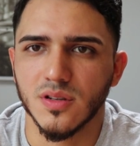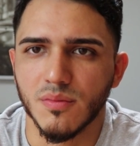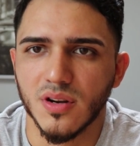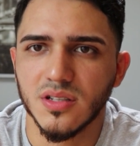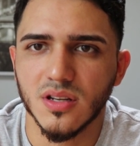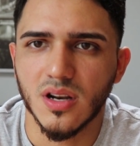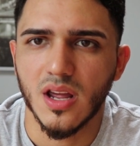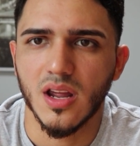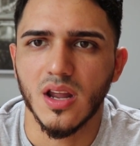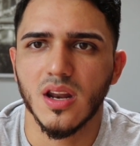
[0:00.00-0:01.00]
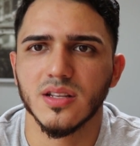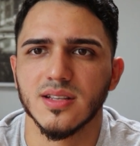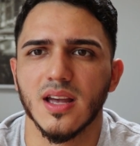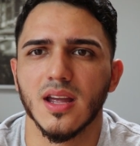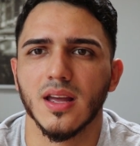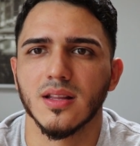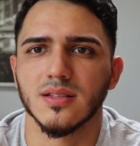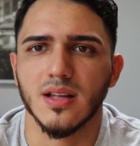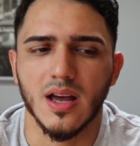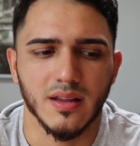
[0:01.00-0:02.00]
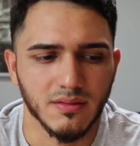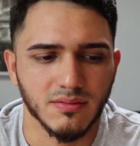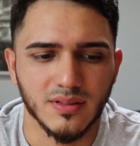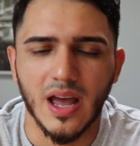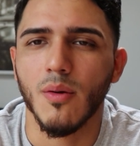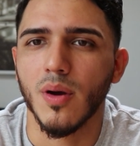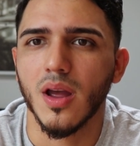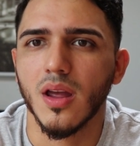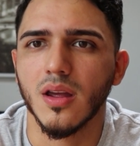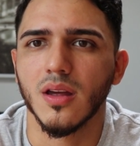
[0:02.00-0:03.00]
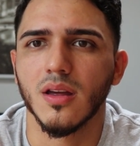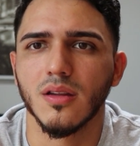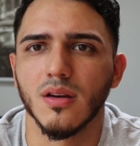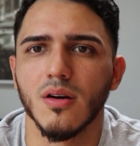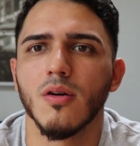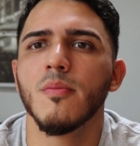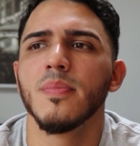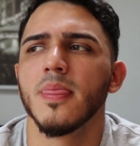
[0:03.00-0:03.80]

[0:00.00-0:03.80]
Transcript: some reason and it's like it's not that way you know